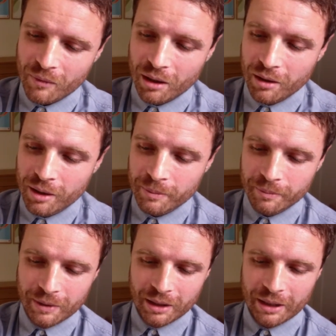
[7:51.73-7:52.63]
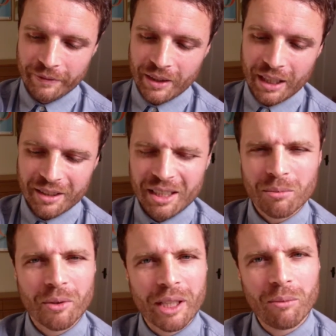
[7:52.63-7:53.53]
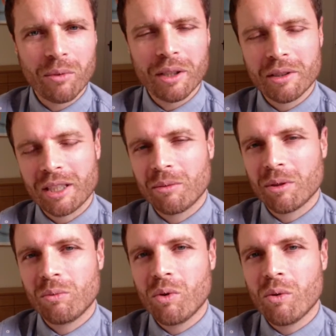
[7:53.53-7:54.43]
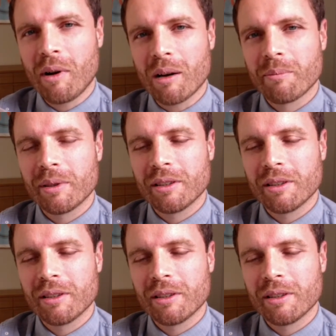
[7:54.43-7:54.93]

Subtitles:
Yeah, it takes a while to warm up.